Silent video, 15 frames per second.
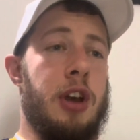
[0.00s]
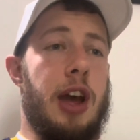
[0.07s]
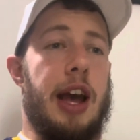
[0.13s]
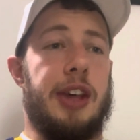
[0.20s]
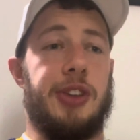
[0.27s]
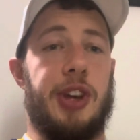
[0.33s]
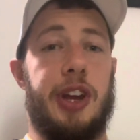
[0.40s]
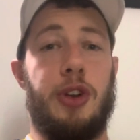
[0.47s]

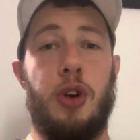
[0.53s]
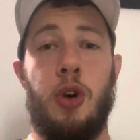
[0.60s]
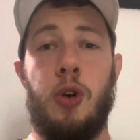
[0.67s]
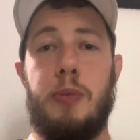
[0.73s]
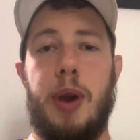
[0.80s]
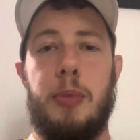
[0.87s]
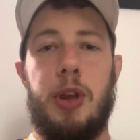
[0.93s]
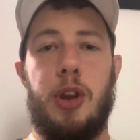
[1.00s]
as I know,
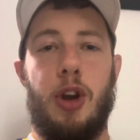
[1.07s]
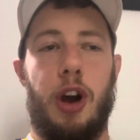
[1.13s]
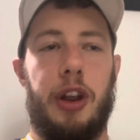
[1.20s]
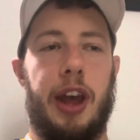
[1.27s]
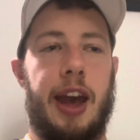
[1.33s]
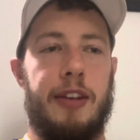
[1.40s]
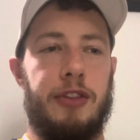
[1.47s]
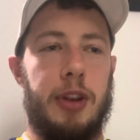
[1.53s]
maybe
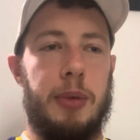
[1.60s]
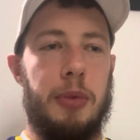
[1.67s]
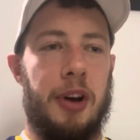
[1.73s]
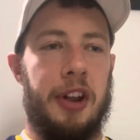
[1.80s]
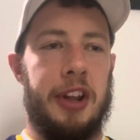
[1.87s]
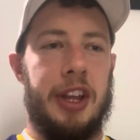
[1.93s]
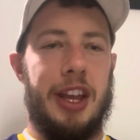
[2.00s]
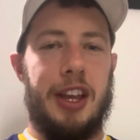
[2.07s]
not
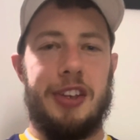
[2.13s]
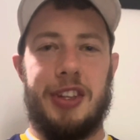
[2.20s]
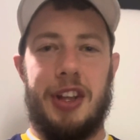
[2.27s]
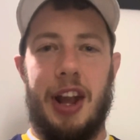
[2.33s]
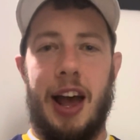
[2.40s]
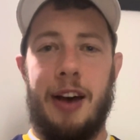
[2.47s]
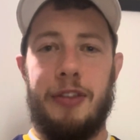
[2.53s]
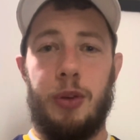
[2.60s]
everybody is an
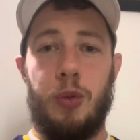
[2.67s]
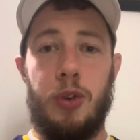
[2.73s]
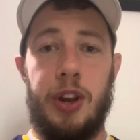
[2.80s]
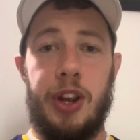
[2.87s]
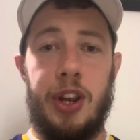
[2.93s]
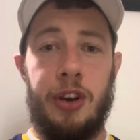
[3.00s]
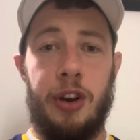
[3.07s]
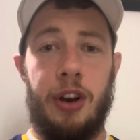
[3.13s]
avid
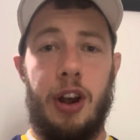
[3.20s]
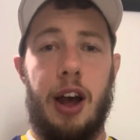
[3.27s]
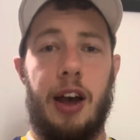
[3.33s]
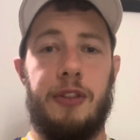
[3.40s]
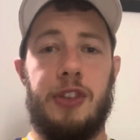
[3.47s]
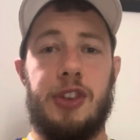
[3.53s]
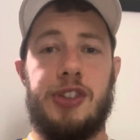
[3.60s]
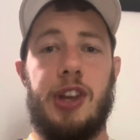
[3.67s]
reader,
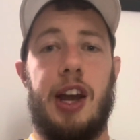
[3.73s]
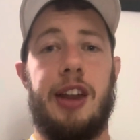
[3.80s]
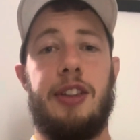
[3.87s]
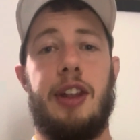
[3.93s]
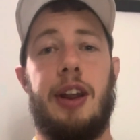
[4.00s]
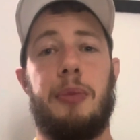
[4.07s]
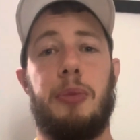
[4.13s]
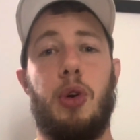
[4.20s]
I've decided
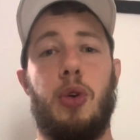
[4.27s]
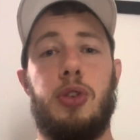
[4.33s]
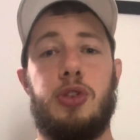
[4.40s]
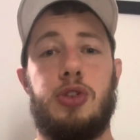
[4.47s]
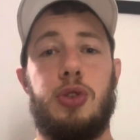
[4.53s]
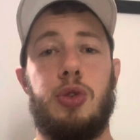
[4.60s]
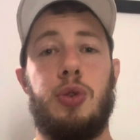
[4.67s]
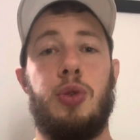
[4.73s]
that I'm going
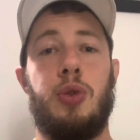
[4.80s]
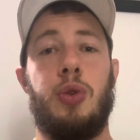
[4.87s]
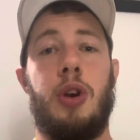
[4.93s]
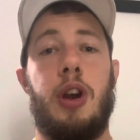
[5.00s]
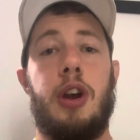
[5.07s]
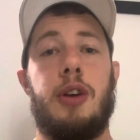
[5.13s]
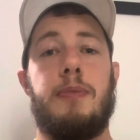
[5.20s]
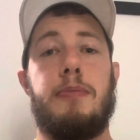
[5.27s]
to
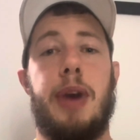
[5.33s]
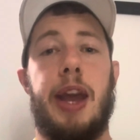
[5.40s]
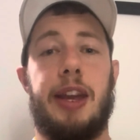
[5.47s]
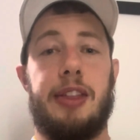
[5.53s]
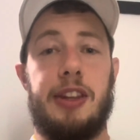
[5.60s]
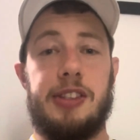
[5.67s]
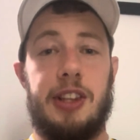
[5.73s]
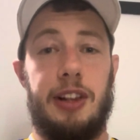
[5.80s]
make
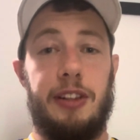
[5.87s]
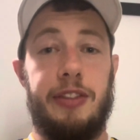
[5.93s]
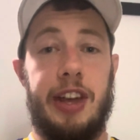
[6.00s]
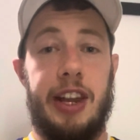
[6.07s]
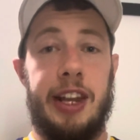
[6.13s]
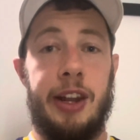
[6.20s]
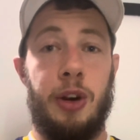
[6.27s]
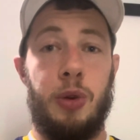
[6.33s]
this little
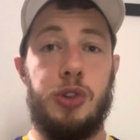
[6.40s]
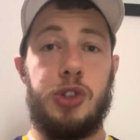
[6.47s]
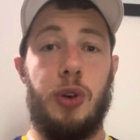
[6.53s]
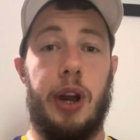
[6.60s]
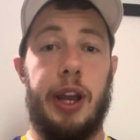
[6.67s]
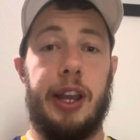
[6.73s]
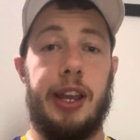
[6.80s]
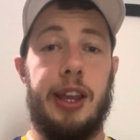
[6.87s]
video so
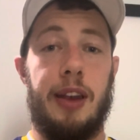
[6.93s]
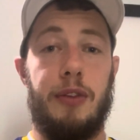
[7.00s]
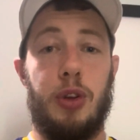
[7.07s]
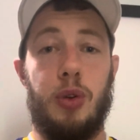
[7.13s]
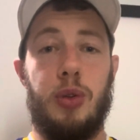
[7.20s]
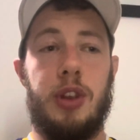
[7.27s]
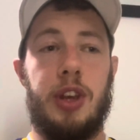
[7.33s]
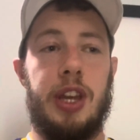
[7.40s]
I can give
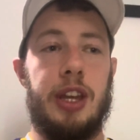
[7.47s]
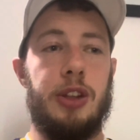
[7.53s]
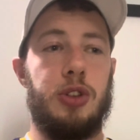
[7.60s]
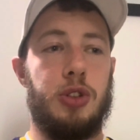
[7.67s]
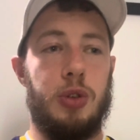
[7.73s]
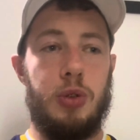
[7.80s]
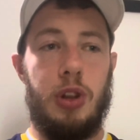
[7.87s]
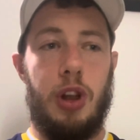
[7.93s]
you the
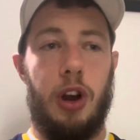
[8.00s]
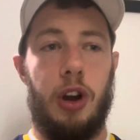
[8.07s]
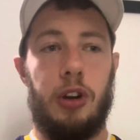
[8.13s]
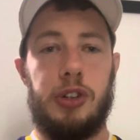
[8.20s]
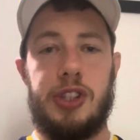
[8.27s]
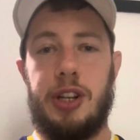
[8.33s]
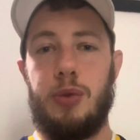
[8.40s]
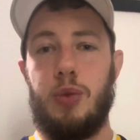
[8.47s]
too long
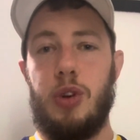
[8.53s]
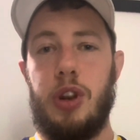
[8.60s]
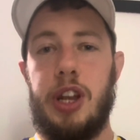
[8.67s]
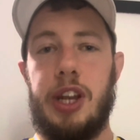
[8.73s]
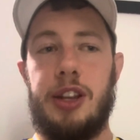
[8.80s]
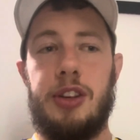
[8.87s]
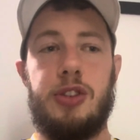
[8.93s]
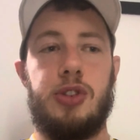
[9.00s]
didn't
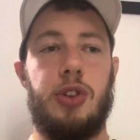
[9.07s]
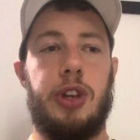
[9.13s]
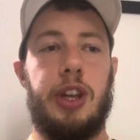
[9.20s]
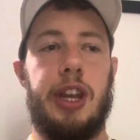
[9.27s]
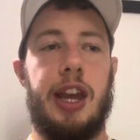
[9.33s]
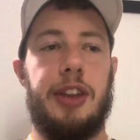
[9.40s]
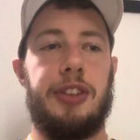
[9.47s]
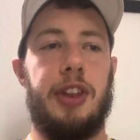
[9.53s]
read, so you
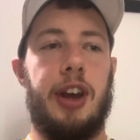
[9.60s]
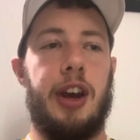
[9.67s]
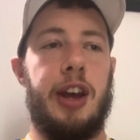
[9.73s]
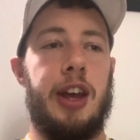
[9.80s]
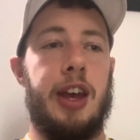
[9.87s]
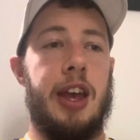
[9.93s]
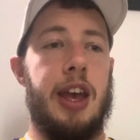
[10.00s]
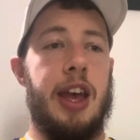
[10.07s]
get the
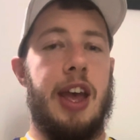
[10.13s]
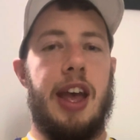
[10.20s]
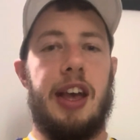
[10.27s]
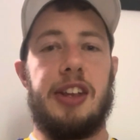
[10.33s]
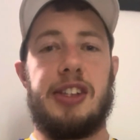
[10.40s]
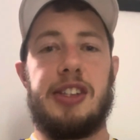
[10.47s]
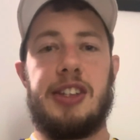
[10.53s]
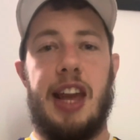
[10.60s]

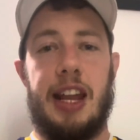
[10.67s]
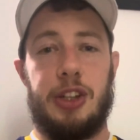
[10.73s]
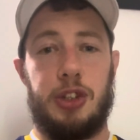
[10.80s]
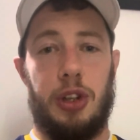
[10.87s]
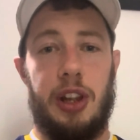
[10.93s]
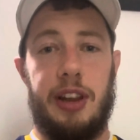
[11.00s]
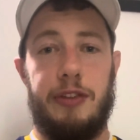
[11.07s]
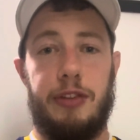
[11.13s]

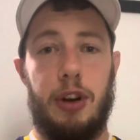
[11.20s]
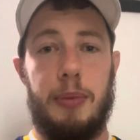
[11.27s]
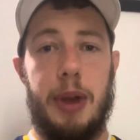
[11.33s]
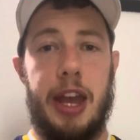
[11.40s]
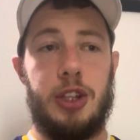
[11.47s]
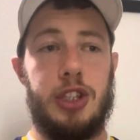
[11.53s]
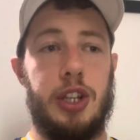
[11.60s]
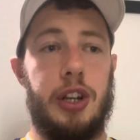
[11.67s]
essential
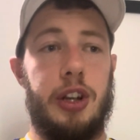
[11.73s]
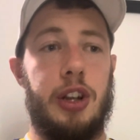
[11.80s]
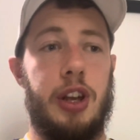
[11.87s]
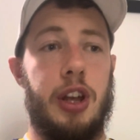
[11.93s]
information.